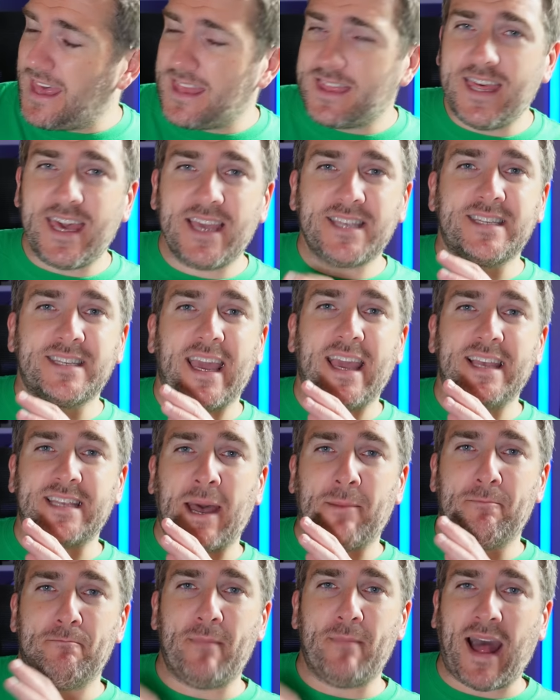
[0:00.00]
This is a
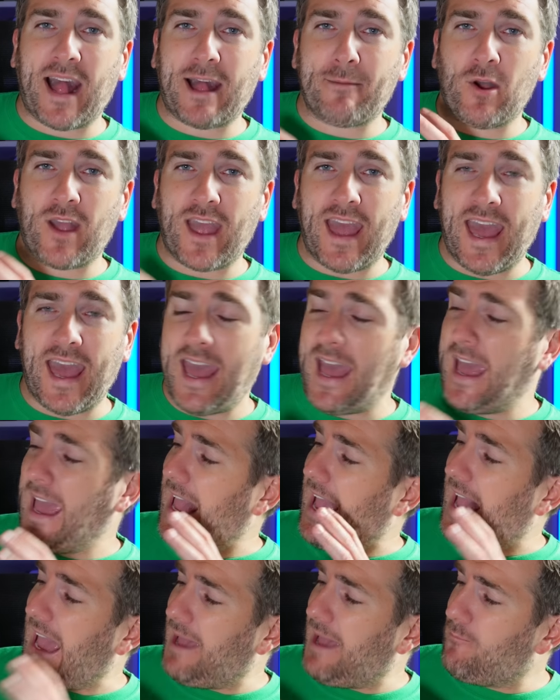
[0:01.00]
MacBook Air
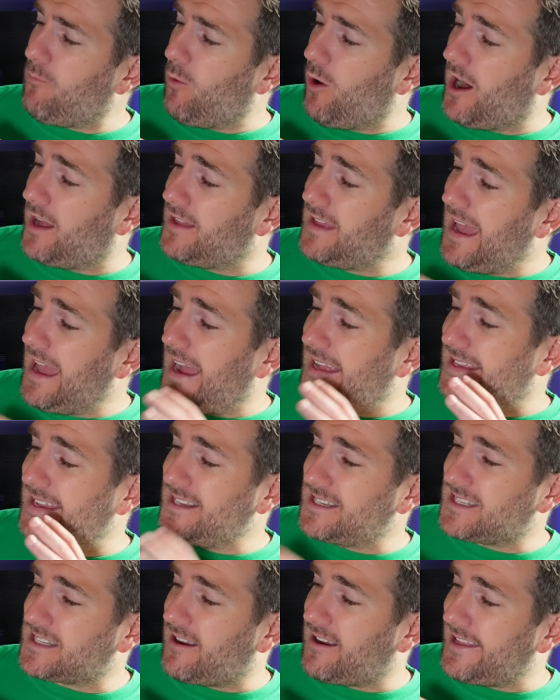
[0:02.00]
M1, and
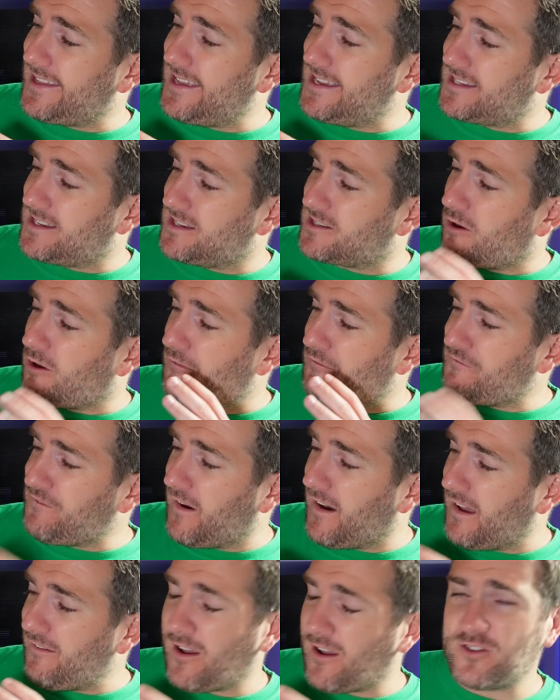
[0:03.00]
inside this has got
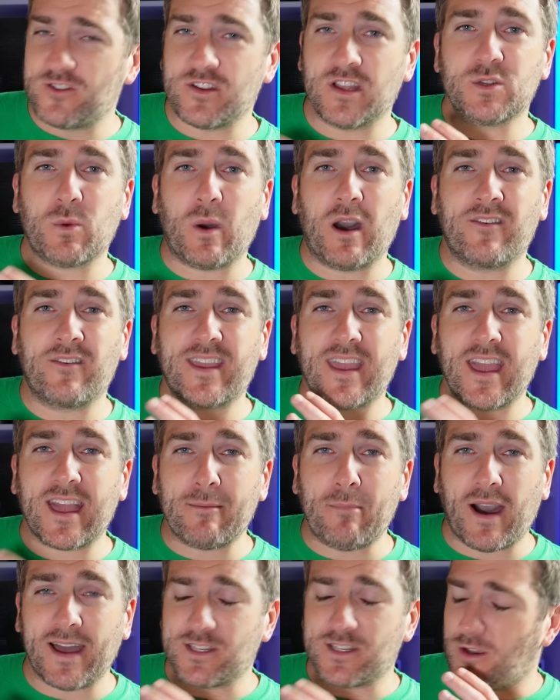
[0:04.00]
512
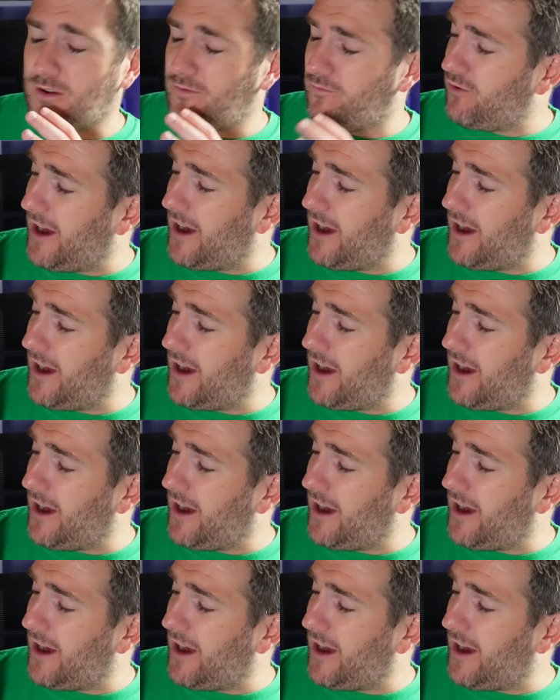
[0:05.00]
gigabytes of